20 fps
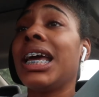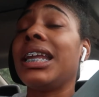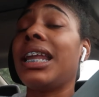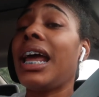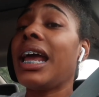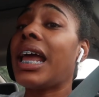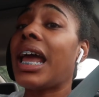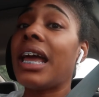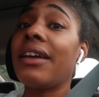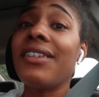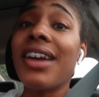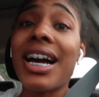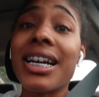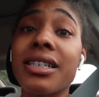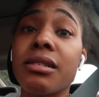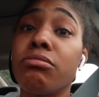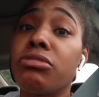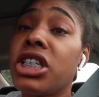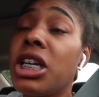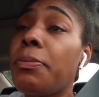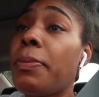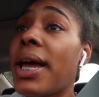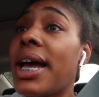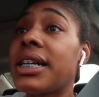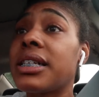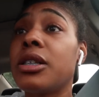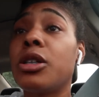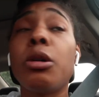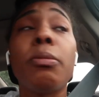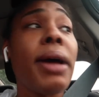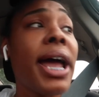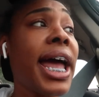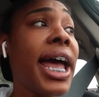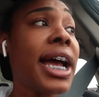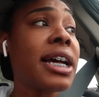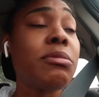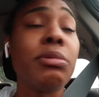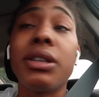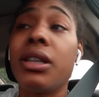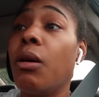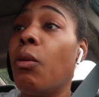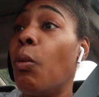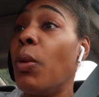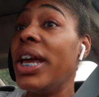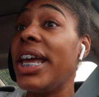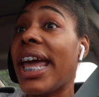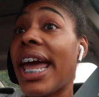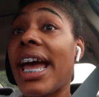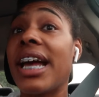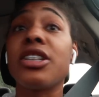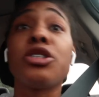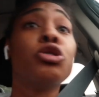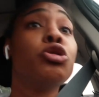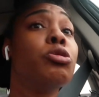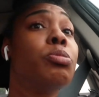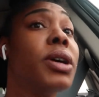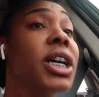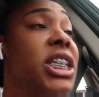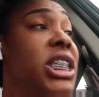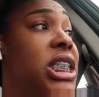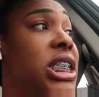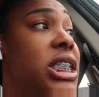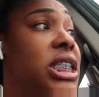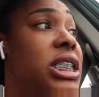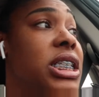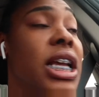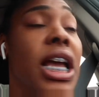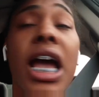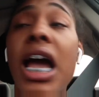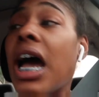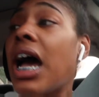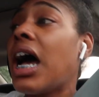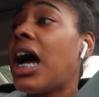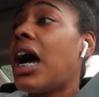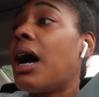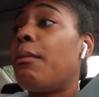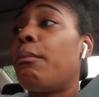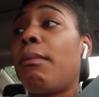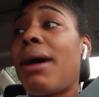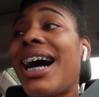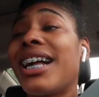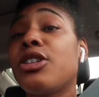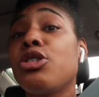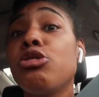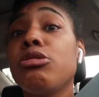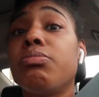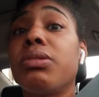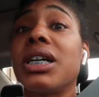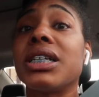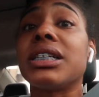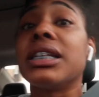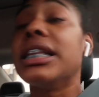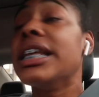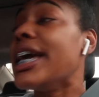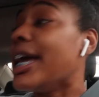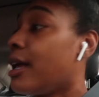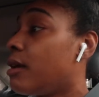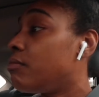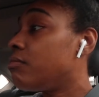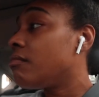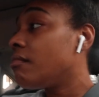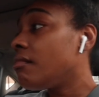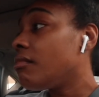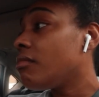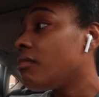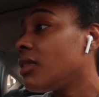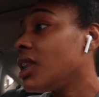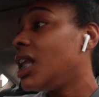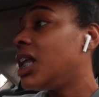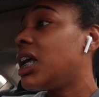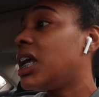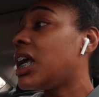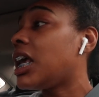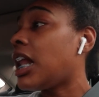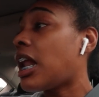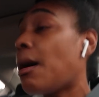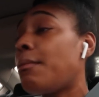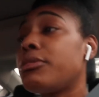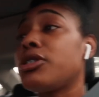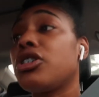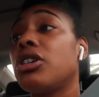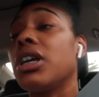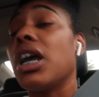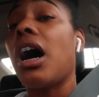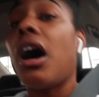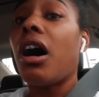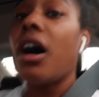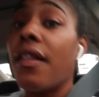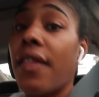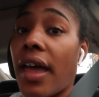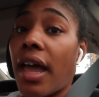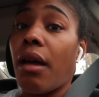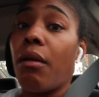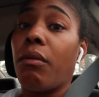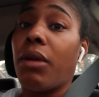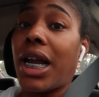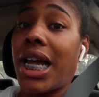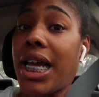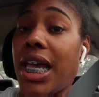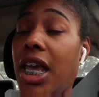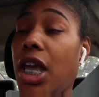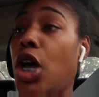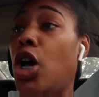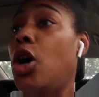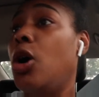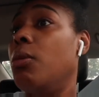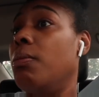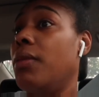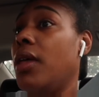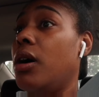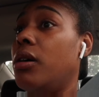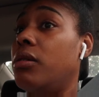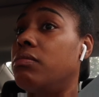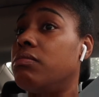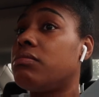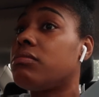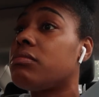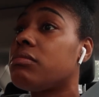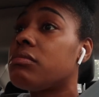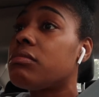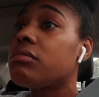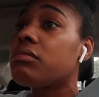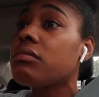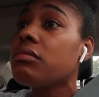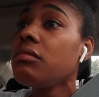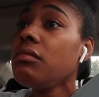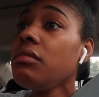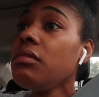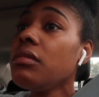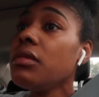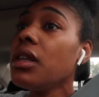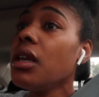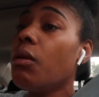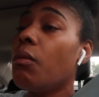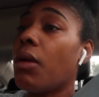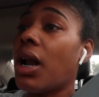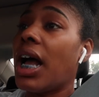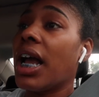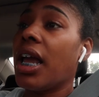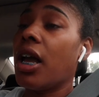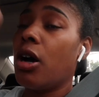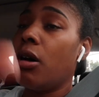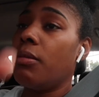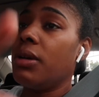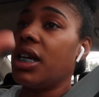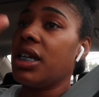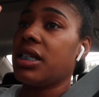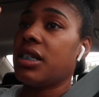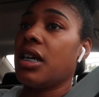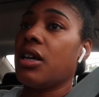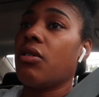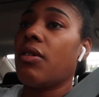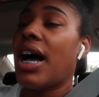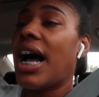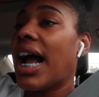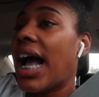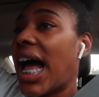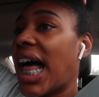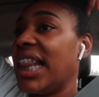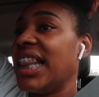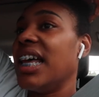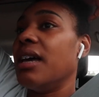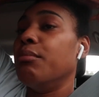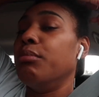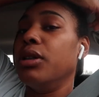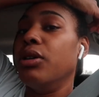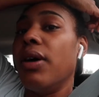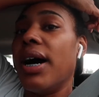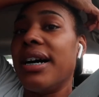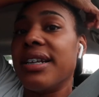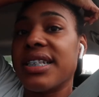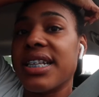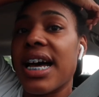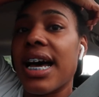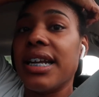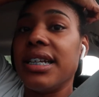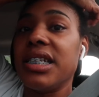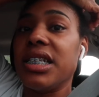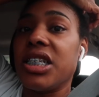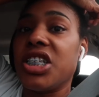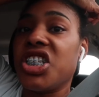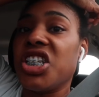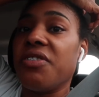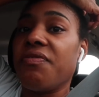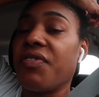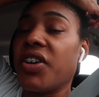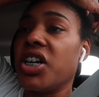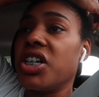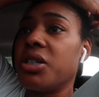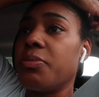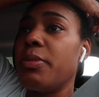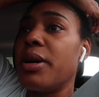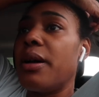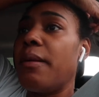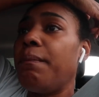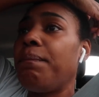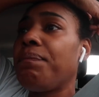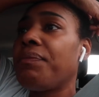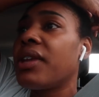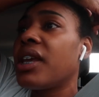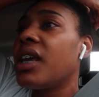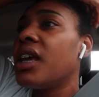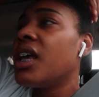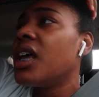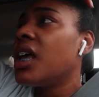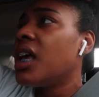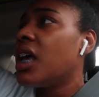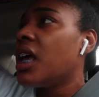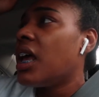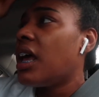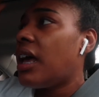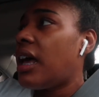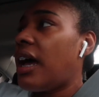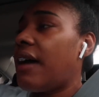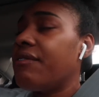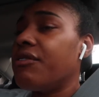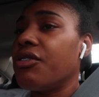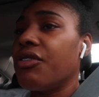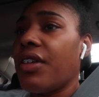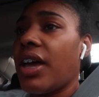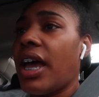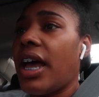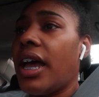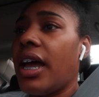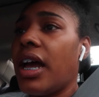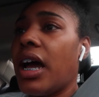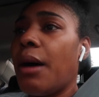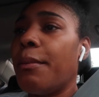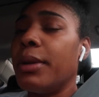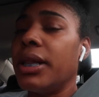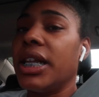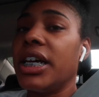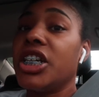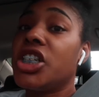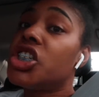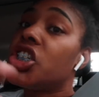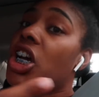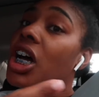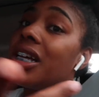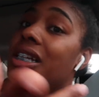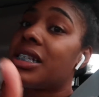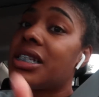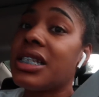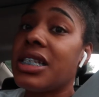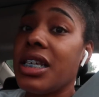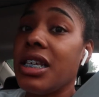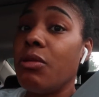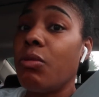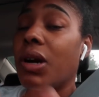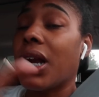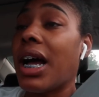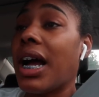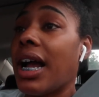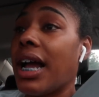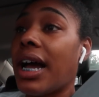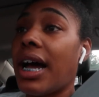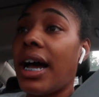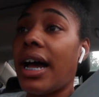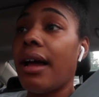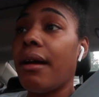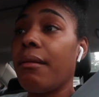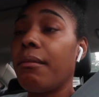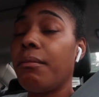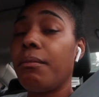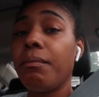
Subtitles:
They gave y'all some cheap ass little bags with them weak ass toothbrushes. My toothbrush lit. And I'm gonna show y'all all that when I get home, though. When I get home and get settled. I gotta let Blue outside and shit first, but after that, I'm gonna let y'all see what I got.